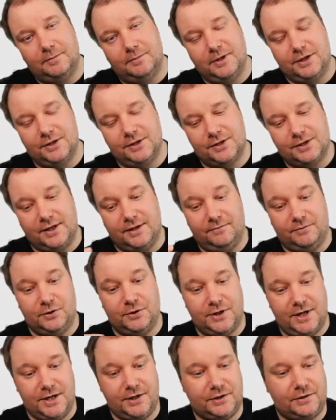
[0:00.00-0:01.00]
Because if
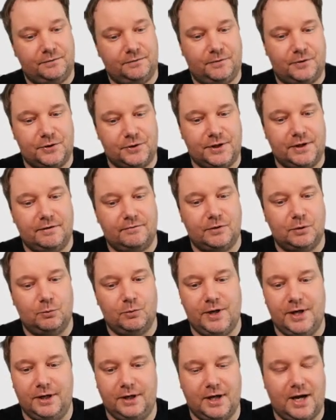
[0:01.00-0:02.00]
today is the first day of the
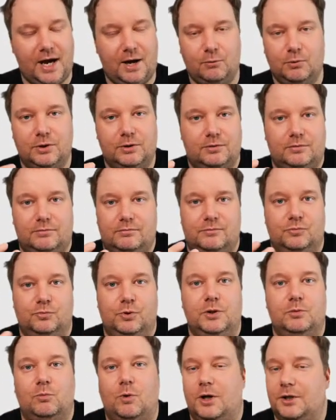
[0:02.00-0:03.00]
week, I would,
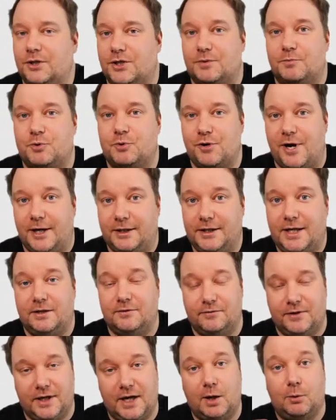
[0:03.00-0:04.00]
wouldn't want to subtract
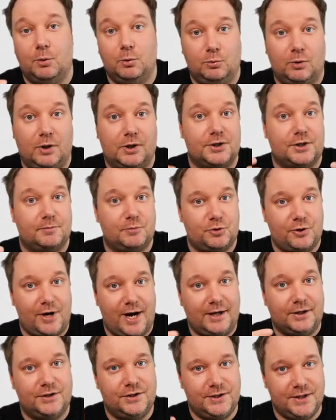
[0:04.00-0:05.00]
anything. I would want to
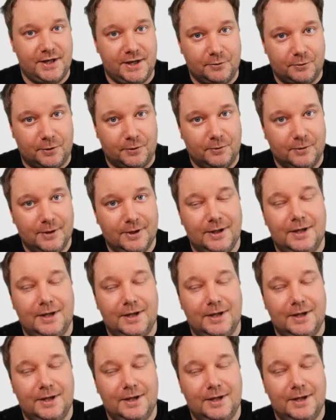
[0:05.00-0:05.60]
subtract zero.